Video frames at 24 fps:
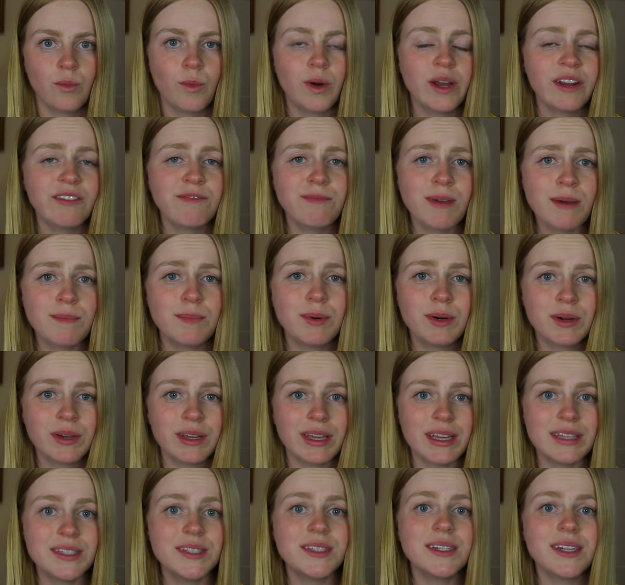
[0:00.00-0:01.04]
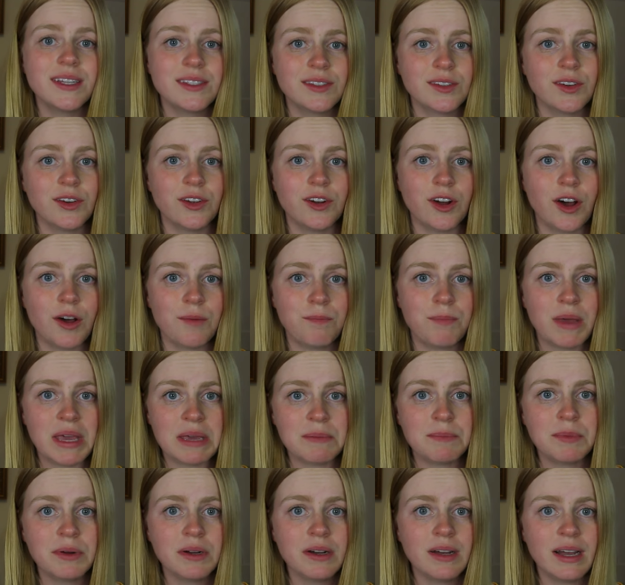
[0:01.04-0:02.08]
What if my book isn't as good on
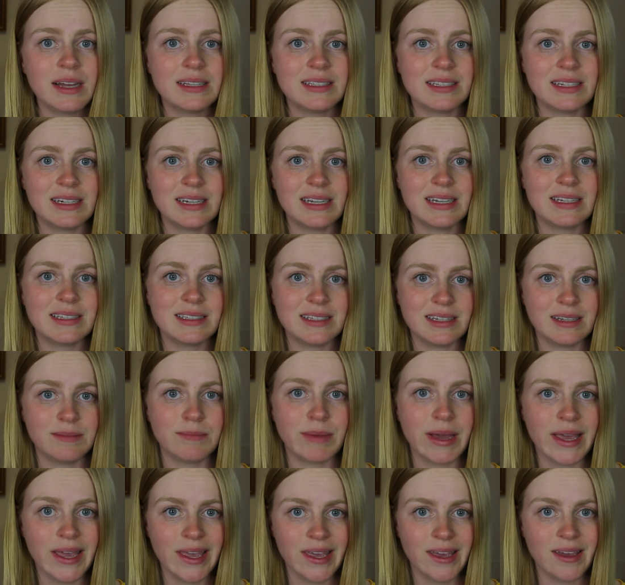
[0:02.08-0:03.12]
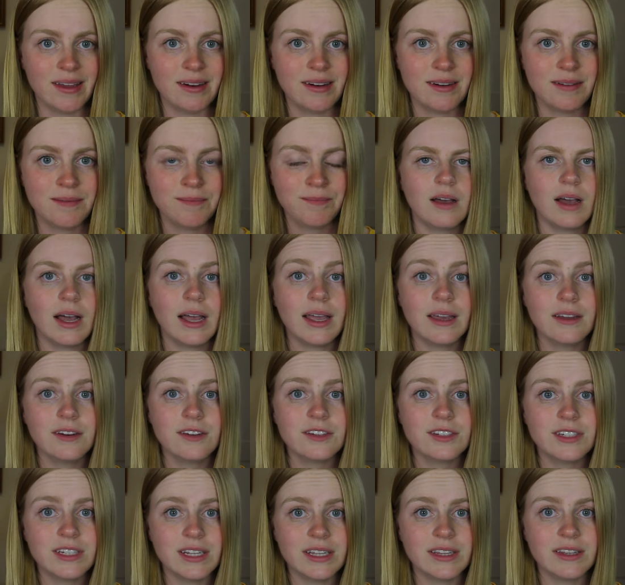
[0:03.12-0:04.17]
paper as it is in my head? I
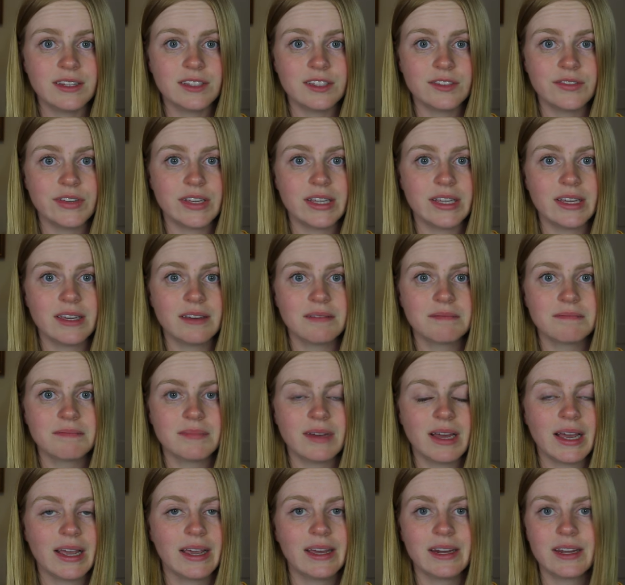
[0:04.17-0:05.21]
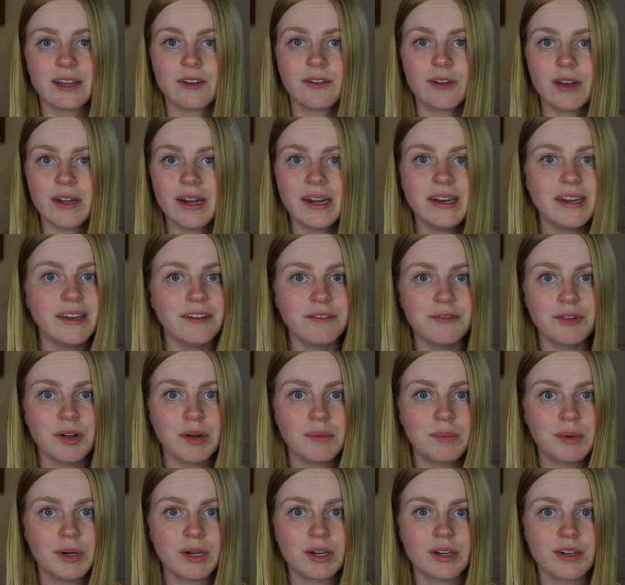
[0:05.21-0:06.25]
understand this feeling. I get a great idea for
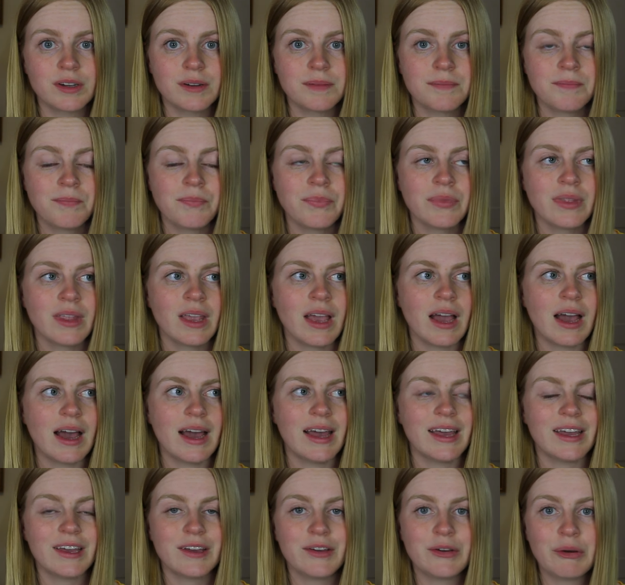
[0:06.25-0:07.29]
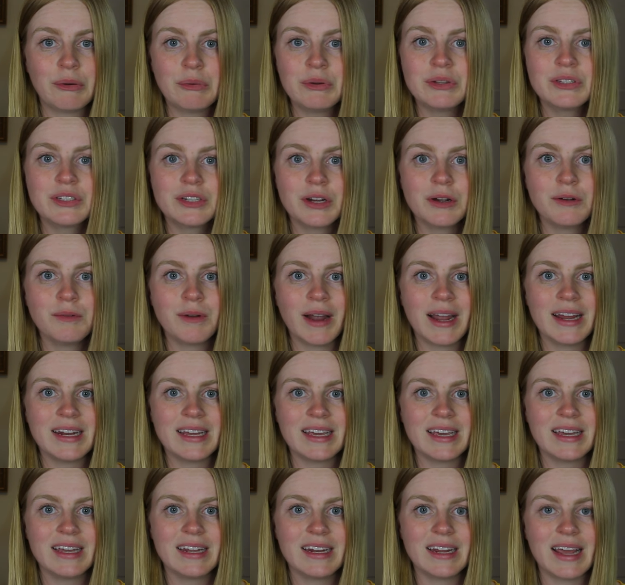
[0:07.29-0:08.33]
a book. I go to start
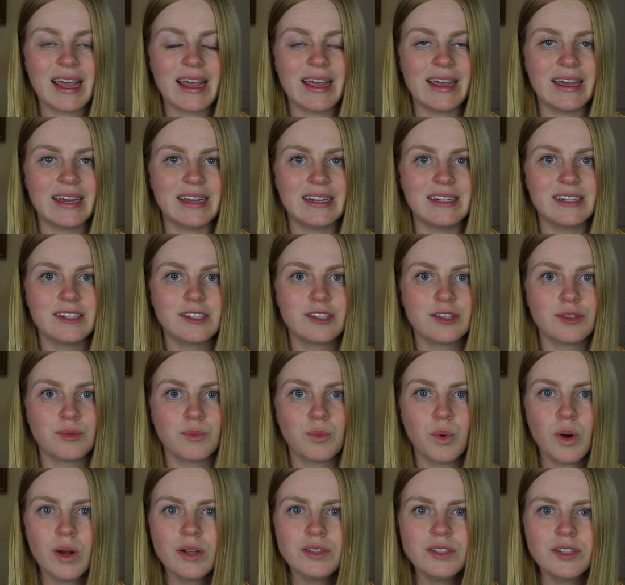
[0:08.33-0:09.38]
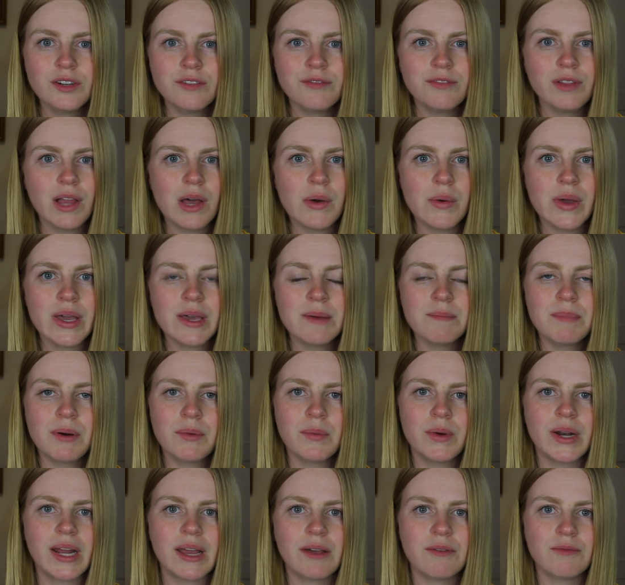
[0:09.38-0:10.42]
writing it and the words are flowing, but
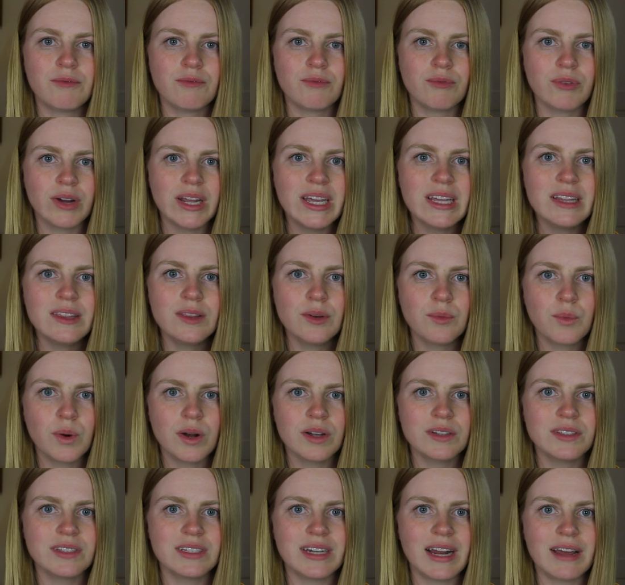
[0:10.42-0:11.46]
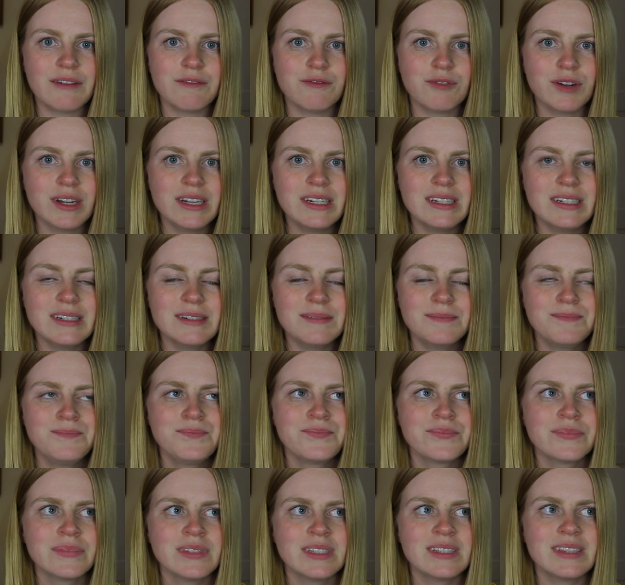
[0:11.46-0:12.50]
when I read the words that I've written,
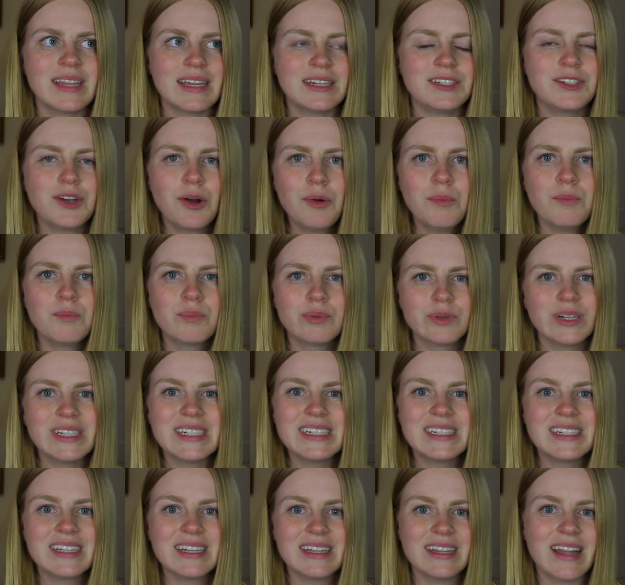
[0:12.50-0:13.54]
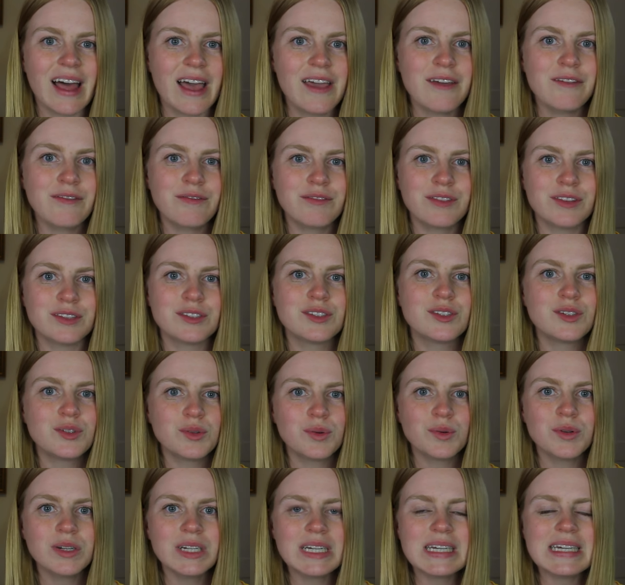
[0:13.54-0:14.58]
they don't bring to life the
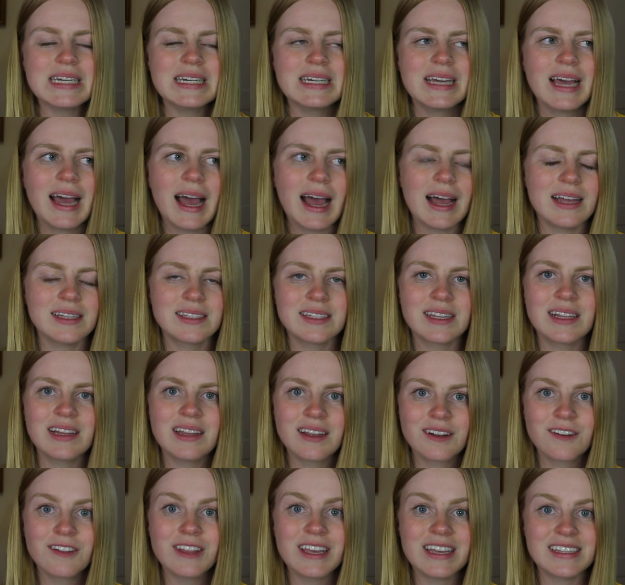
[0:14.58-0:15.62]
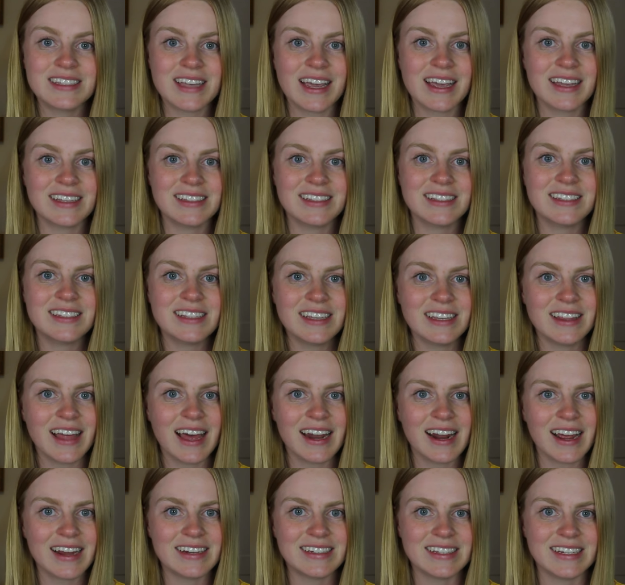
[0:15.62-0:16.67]
story as clearly as I can see
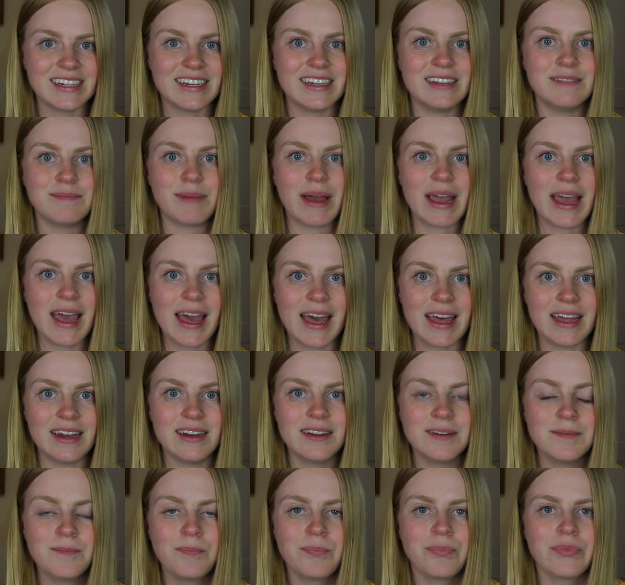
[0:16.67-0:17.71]
that idea in my head.